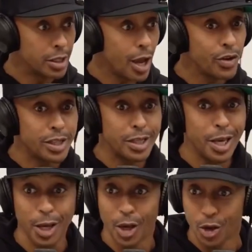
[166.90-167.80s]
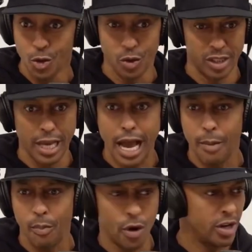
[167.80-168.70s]
17. You
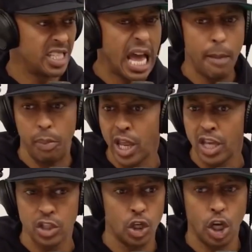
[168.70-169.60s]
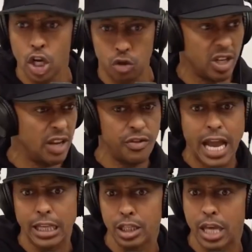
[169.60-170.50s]
one of the top players in the country, if
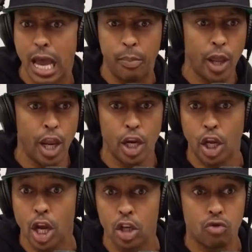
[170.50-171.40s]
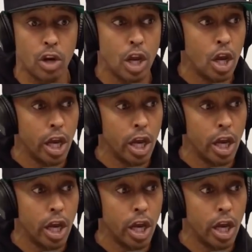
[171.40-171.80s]
not the top player in the country.